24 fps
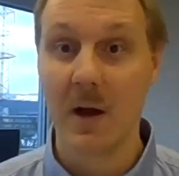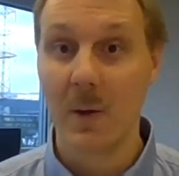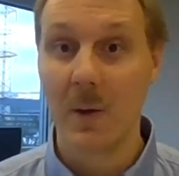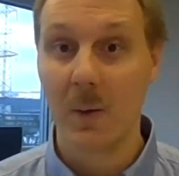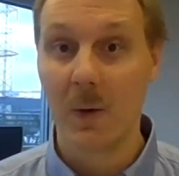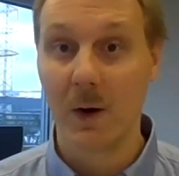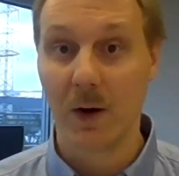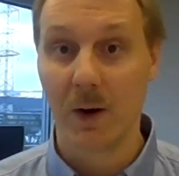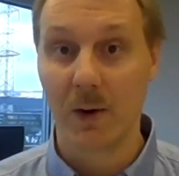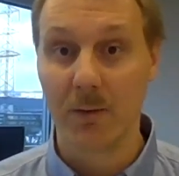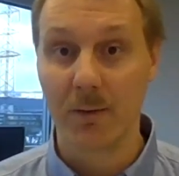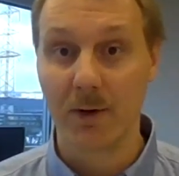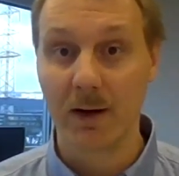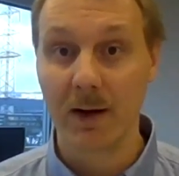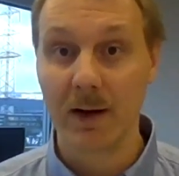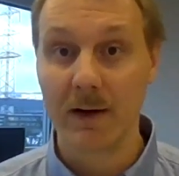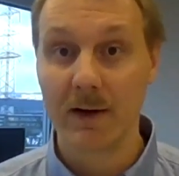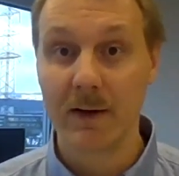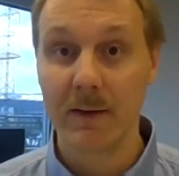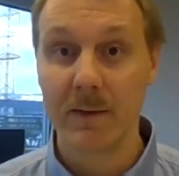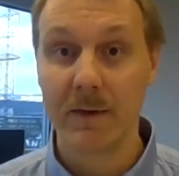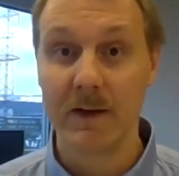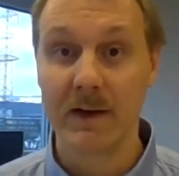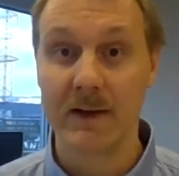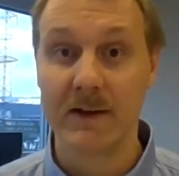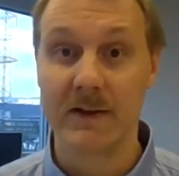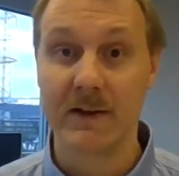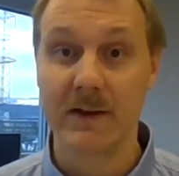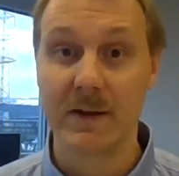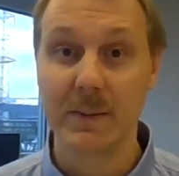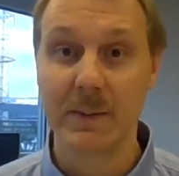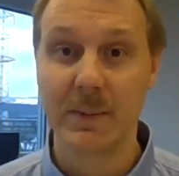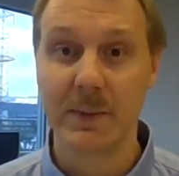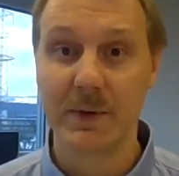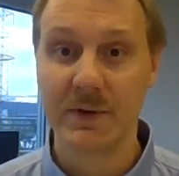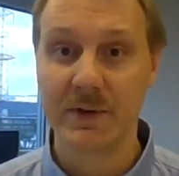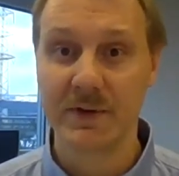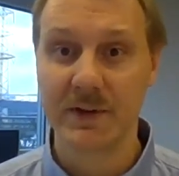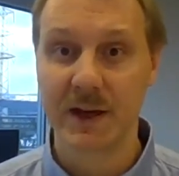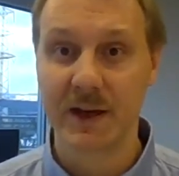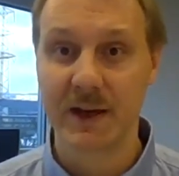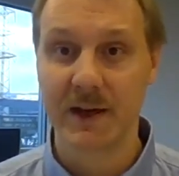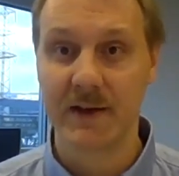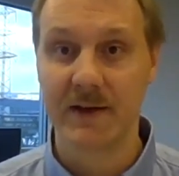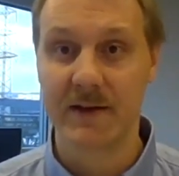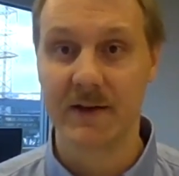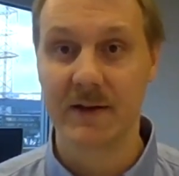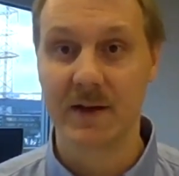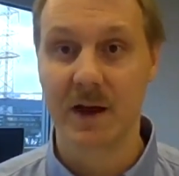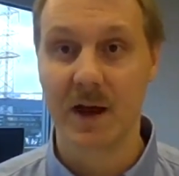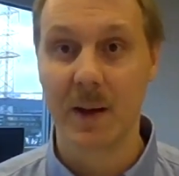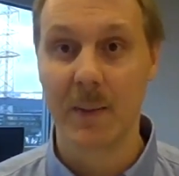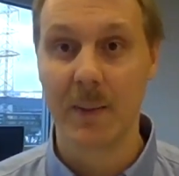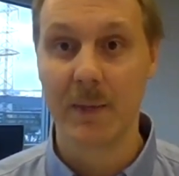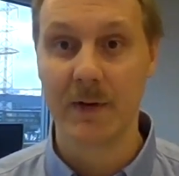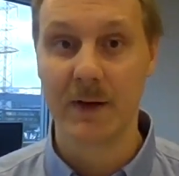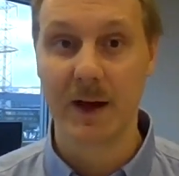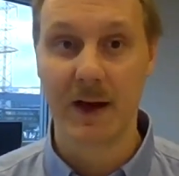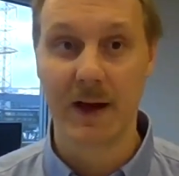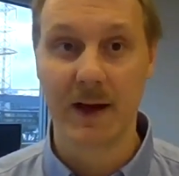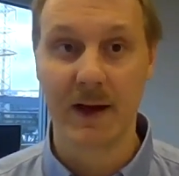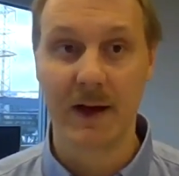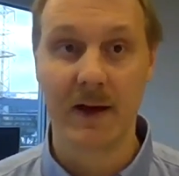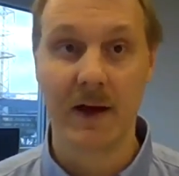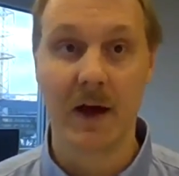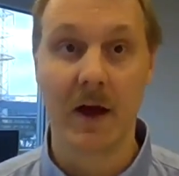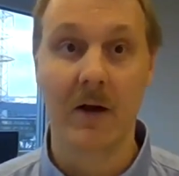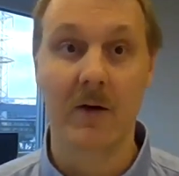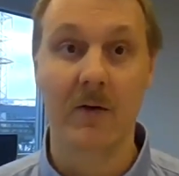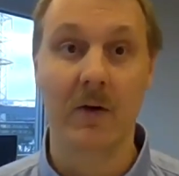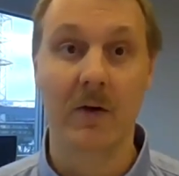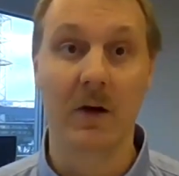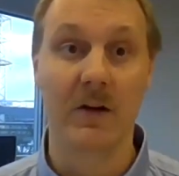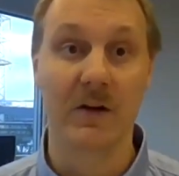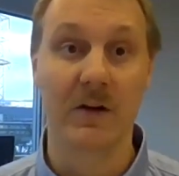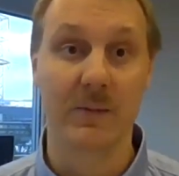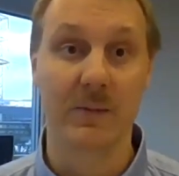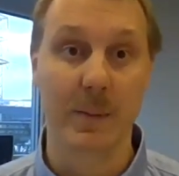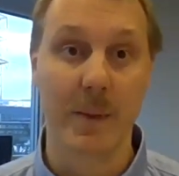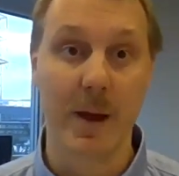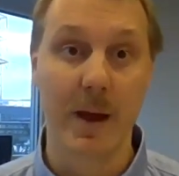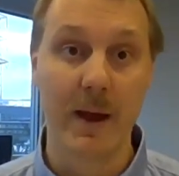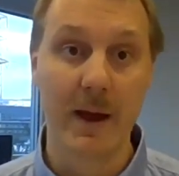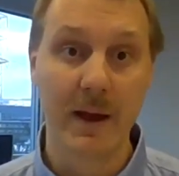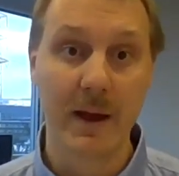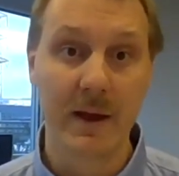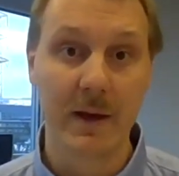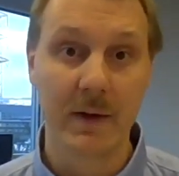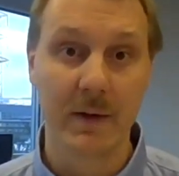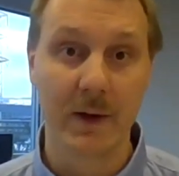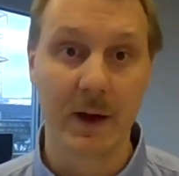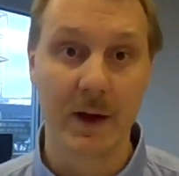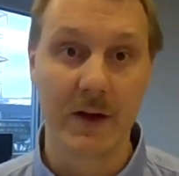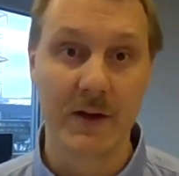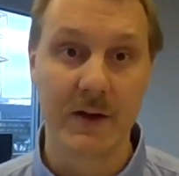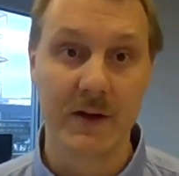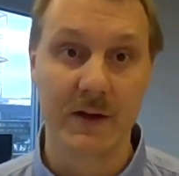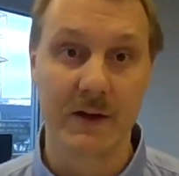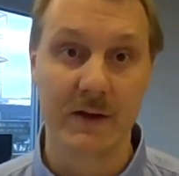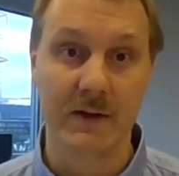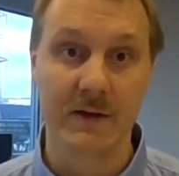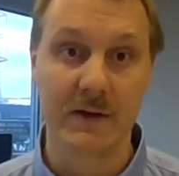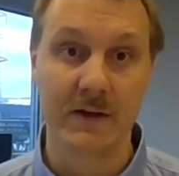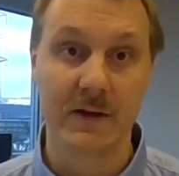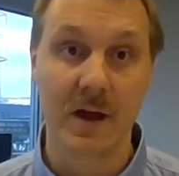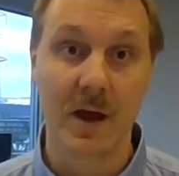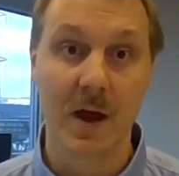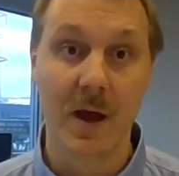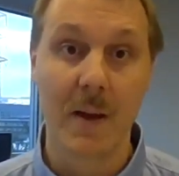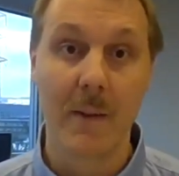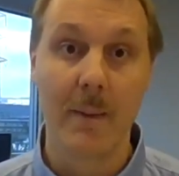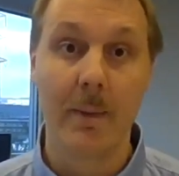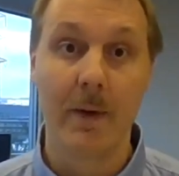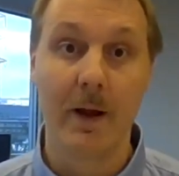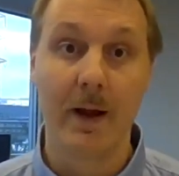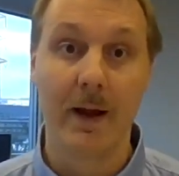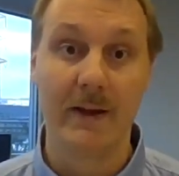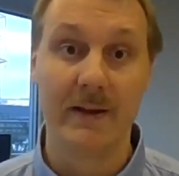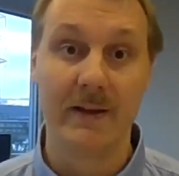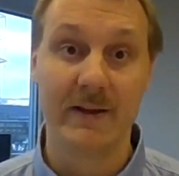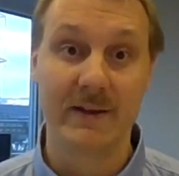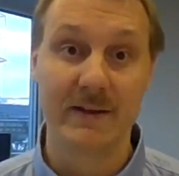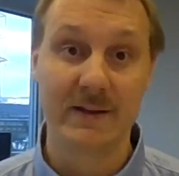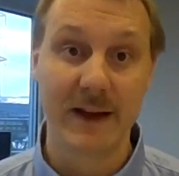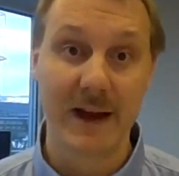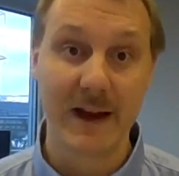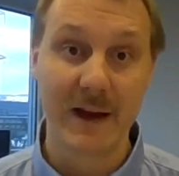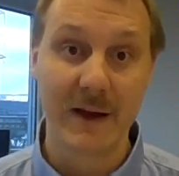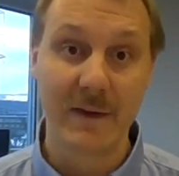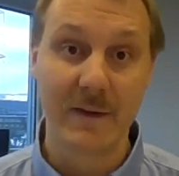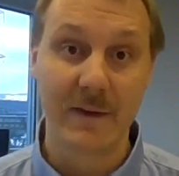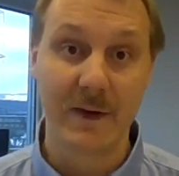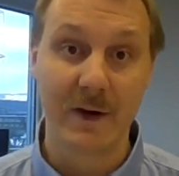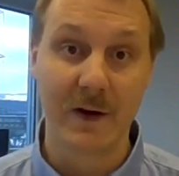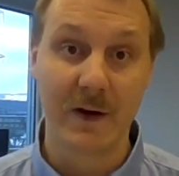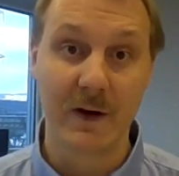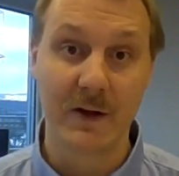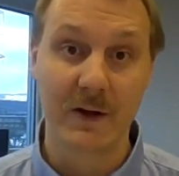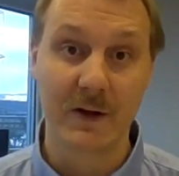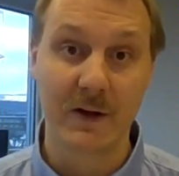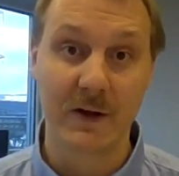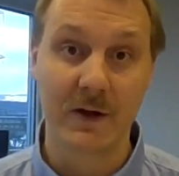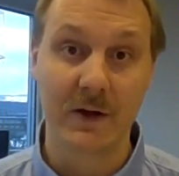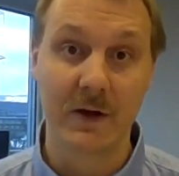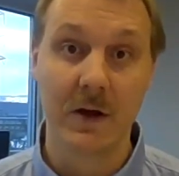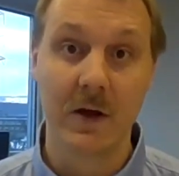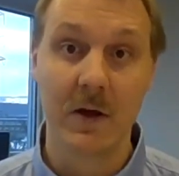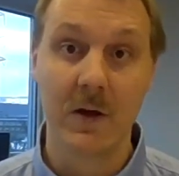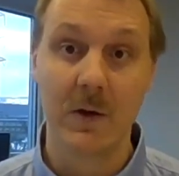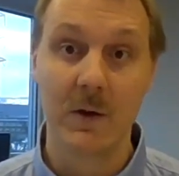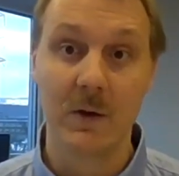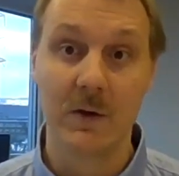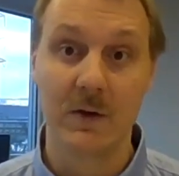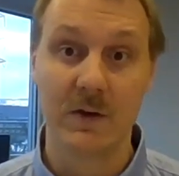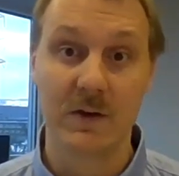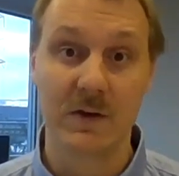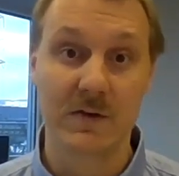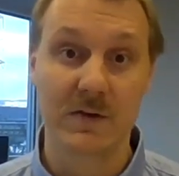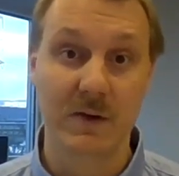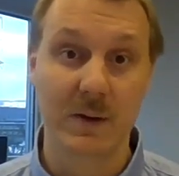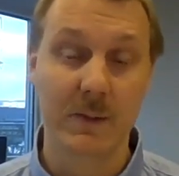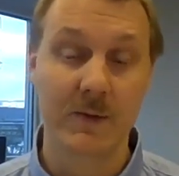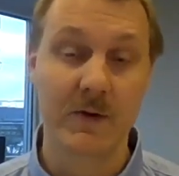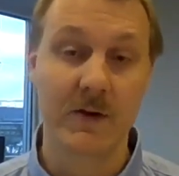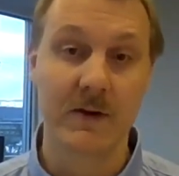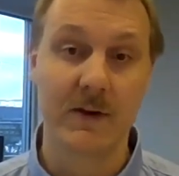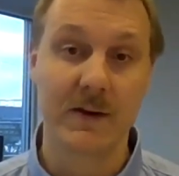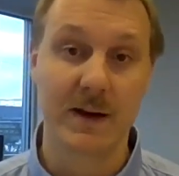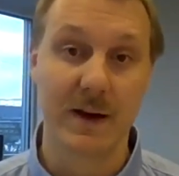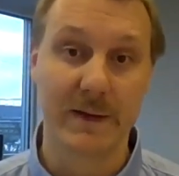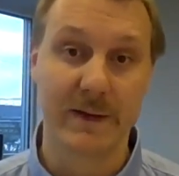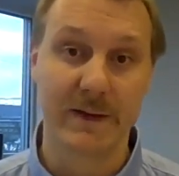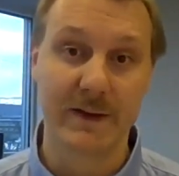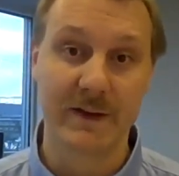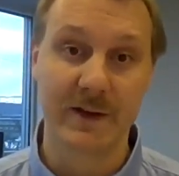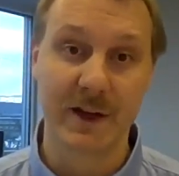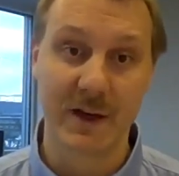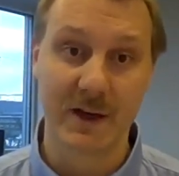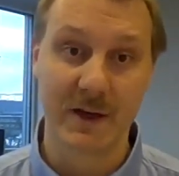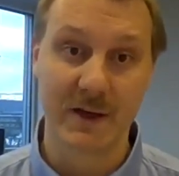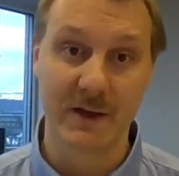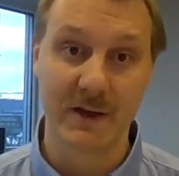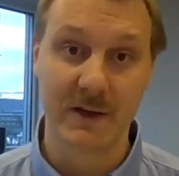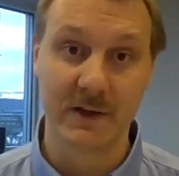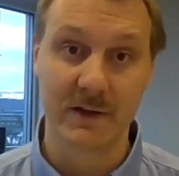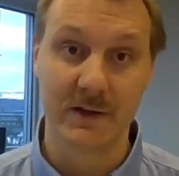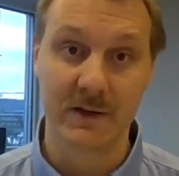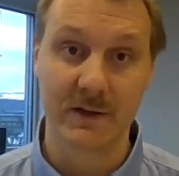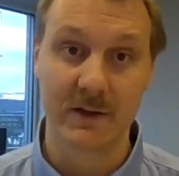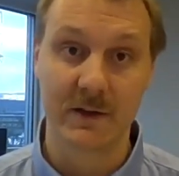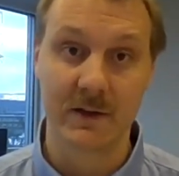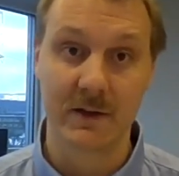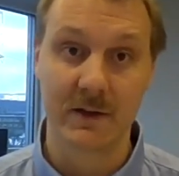where a relatively simple state is updated across many iterations by a state function whose description never changes.